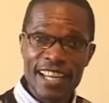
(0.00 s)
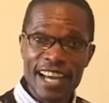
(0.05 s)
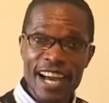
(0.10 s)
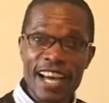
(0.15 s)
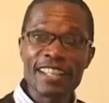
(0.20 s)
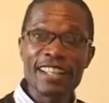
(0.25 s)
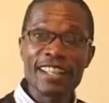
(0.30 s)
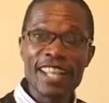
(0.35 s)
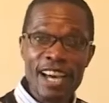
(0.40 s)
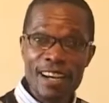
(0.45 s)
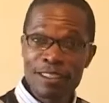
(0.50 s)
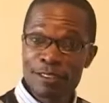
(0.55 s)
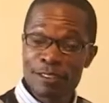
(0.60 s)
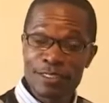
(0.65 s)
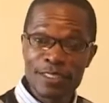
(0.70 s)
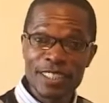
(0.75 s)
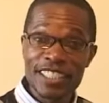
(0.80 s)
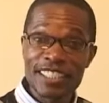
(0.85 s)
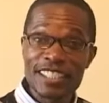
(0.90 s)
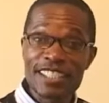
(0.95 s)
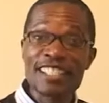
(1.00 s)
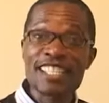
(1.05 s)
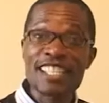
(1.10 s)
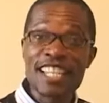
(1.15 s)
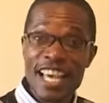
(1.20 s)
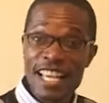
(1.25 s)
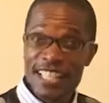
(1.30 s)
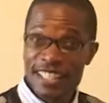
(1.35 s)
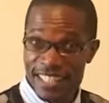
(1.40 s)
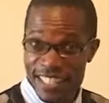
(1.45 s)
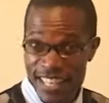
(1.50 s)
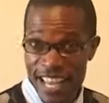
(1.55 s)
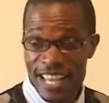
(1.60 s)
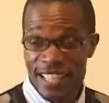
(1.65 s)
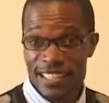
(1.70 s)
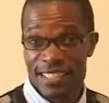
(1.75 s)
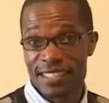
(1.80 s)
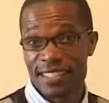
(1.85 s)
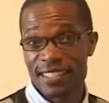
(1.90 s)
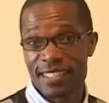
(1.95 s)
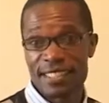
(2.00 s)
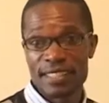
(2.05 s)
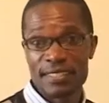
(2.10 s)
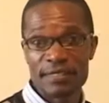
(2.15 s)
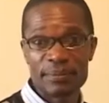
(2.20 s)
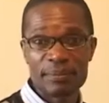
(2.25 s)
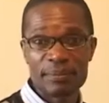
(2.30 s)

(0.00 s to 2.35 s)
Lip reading: and therefore it is less dense.